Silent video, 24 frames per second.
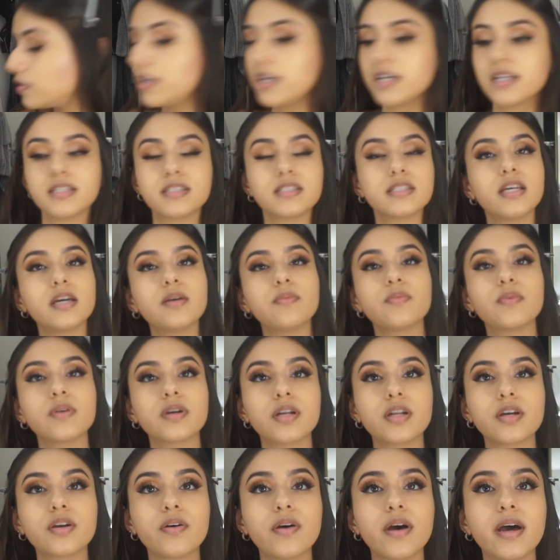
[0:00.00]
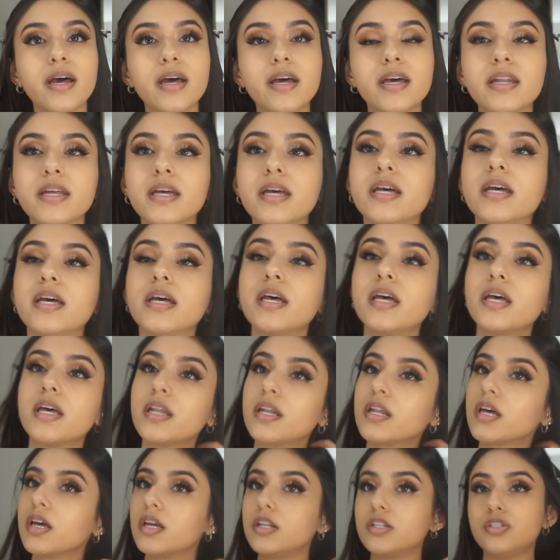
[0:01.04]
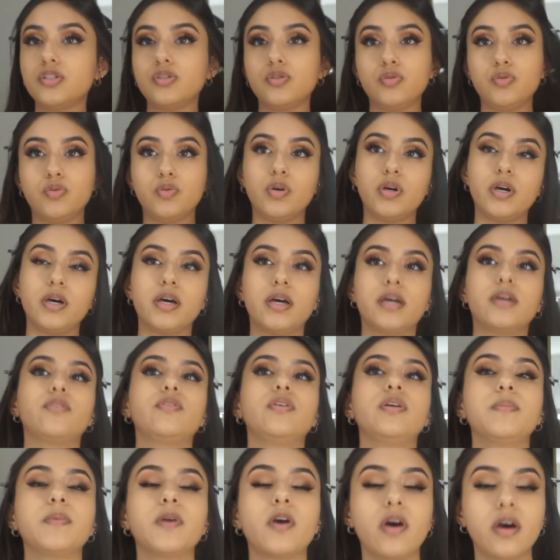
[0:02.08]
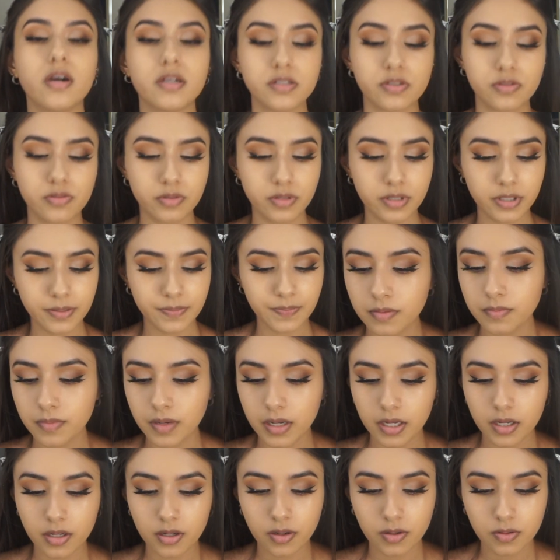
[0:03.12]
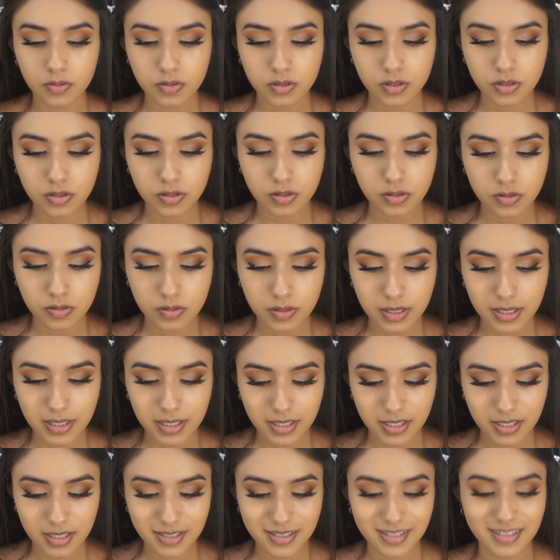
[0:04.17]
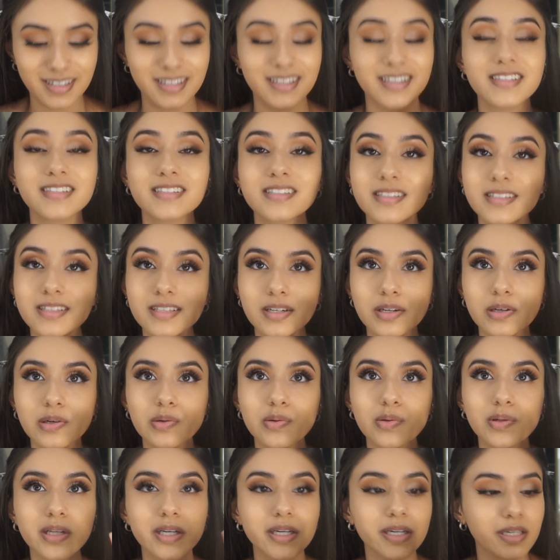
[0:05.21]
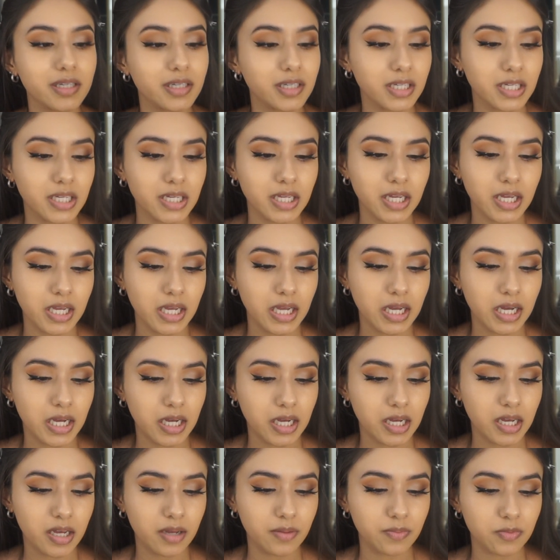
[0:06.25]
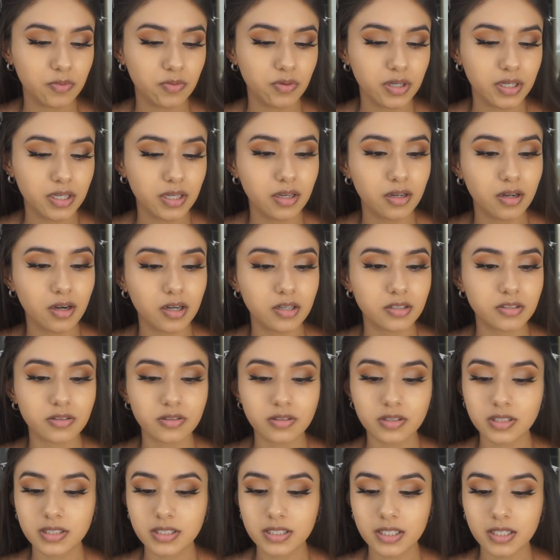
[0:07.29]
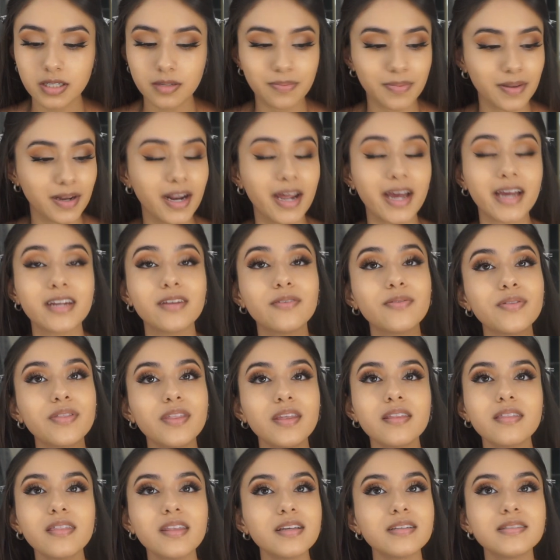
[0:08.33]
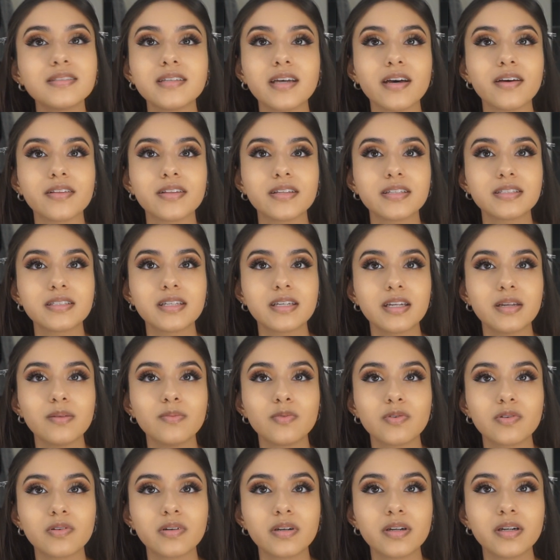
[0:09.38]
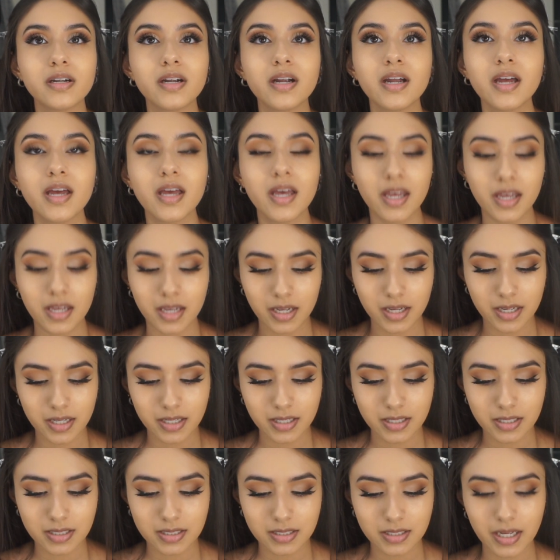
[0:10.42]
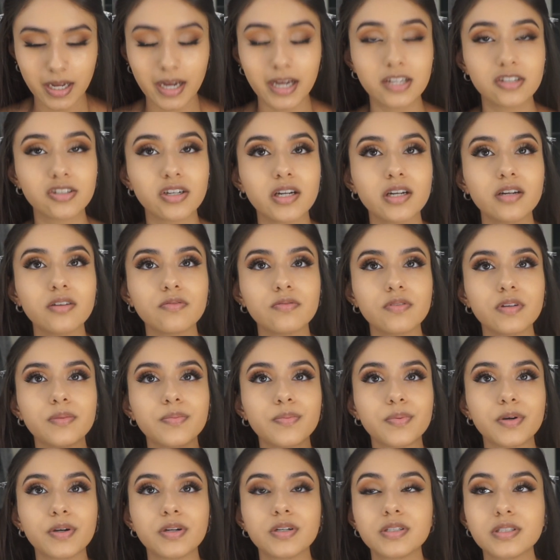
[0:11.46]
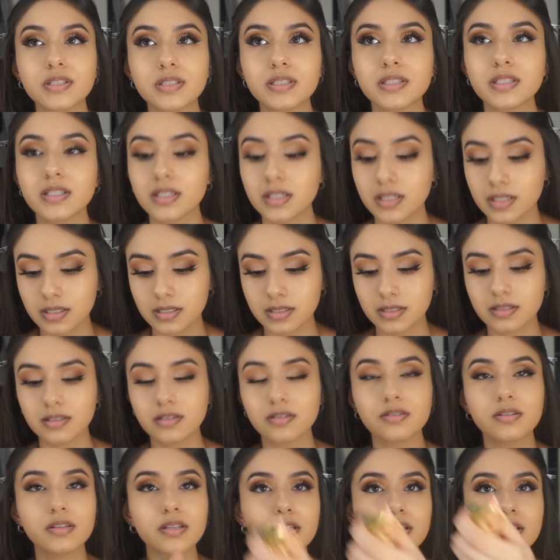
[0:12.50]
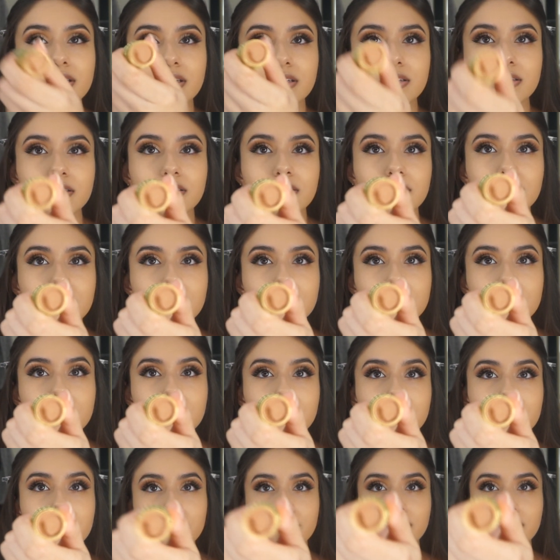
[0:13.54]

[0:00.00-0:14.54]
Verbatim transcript: Next up, we're gonna go ahead and do cream contour. My go-to is this, the Hoola um, Quickie Contour Stick, but I don't think they sell this anymore because I try to repurchase it because literally, like, look, look at